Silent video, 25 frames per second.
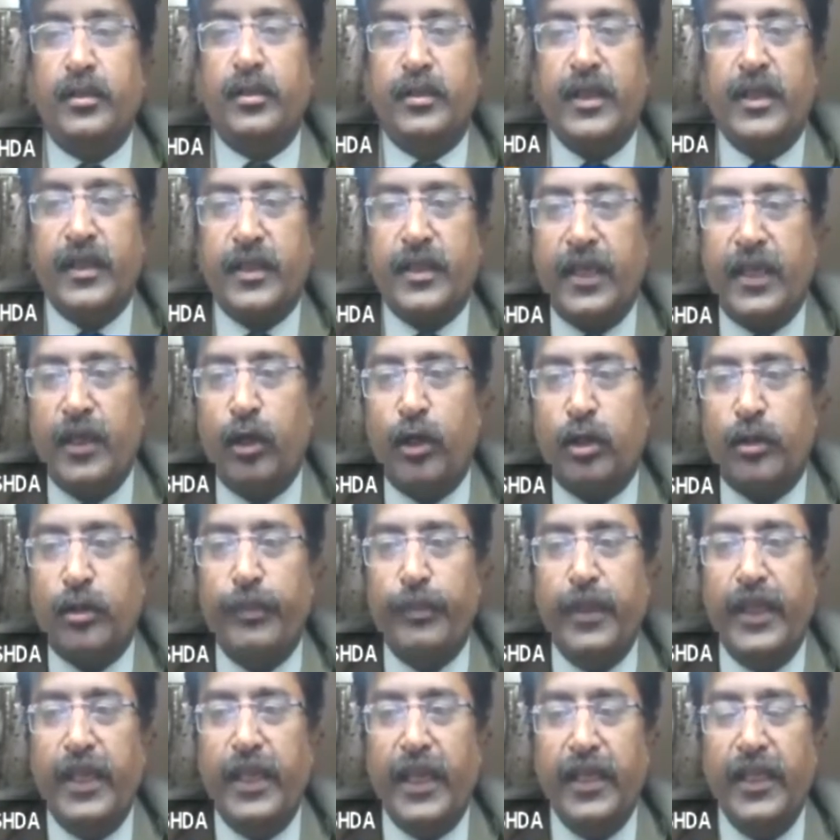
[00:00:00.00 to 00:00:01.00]
cannot
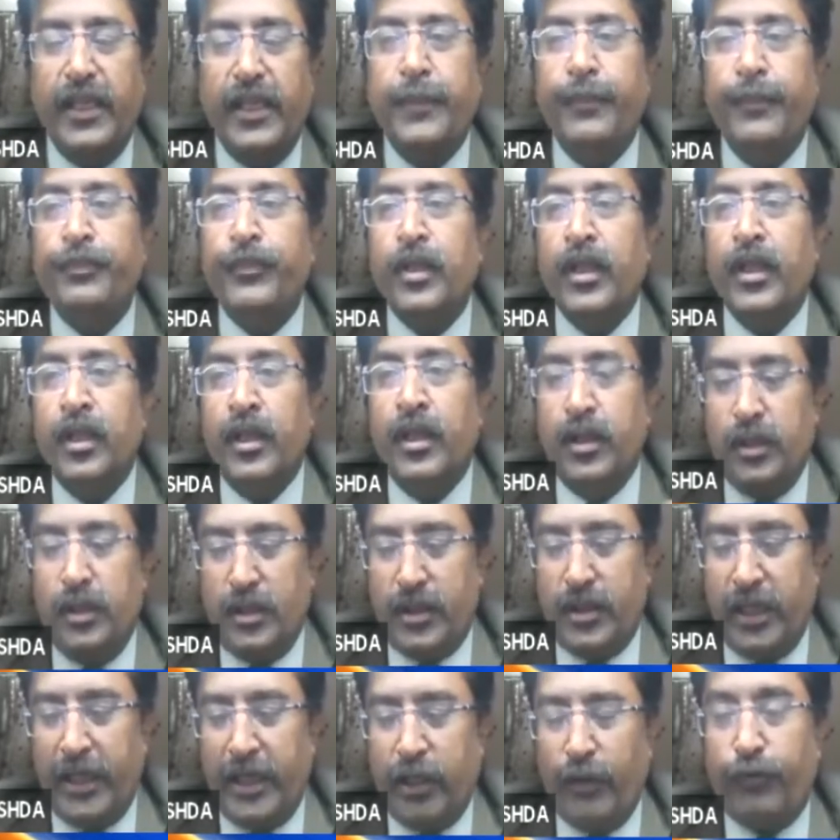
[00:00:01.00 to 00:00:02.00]
be any
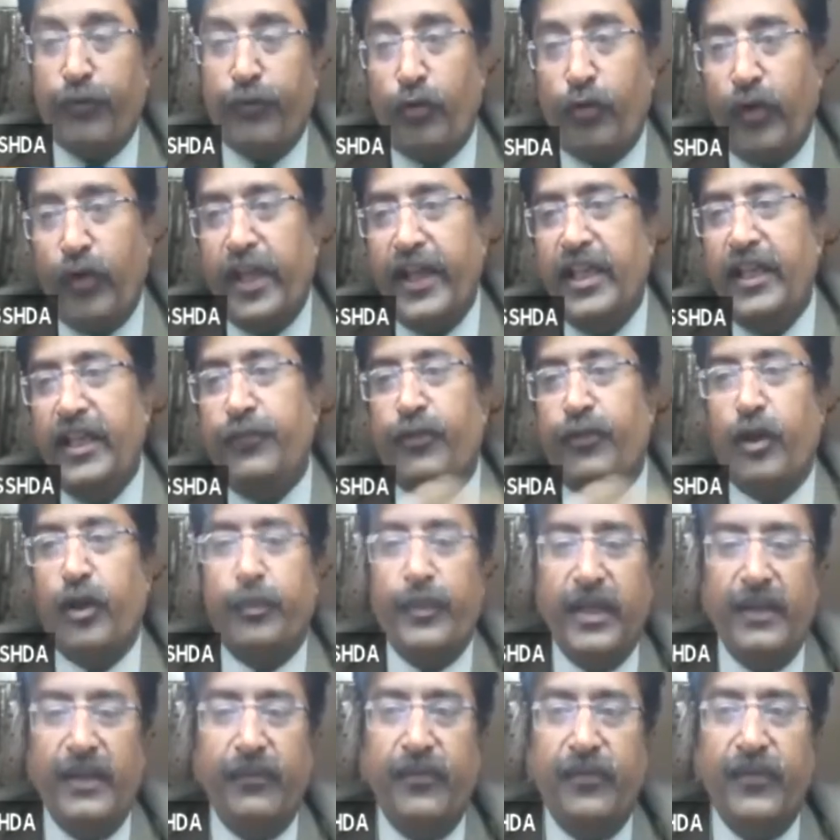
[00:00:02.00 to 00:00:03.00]
kind of query from
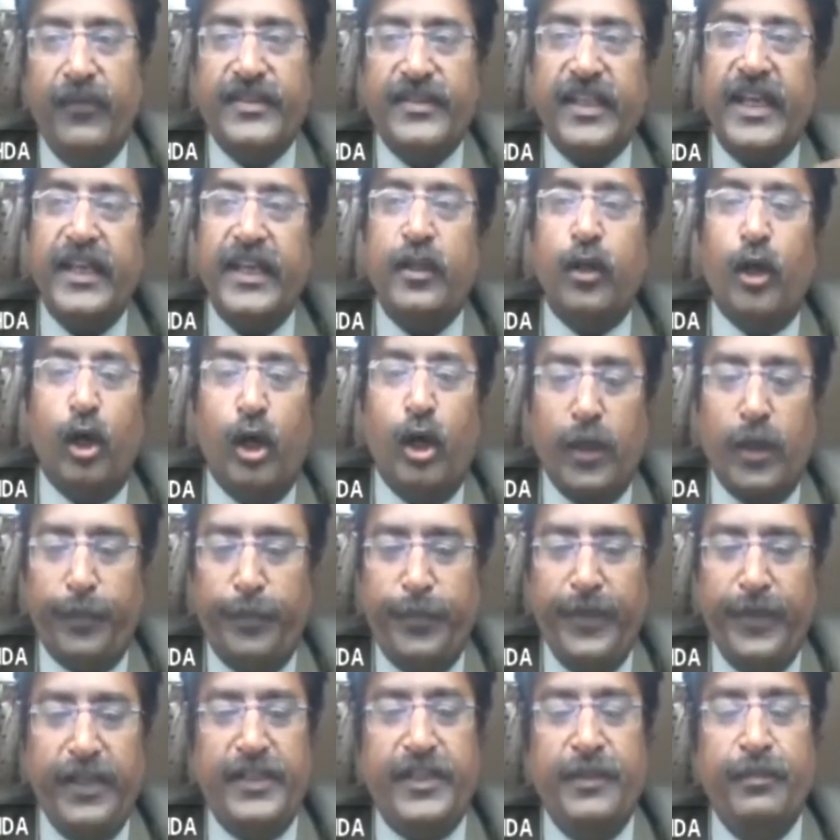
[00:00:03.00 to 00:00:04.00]
DVV side or
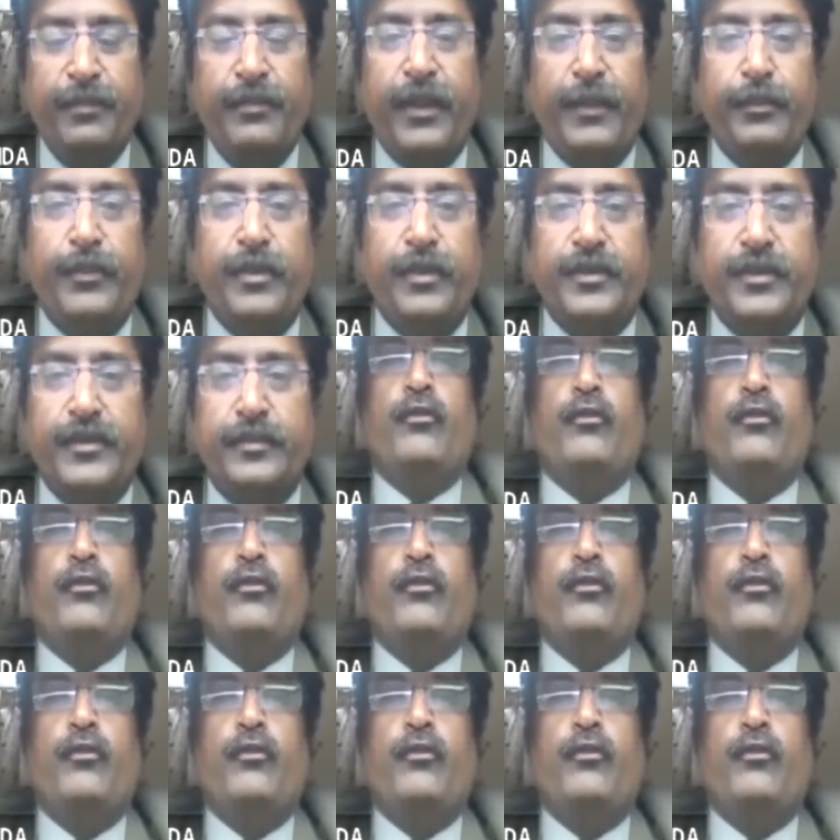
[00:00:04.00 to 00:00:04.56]
PA team member.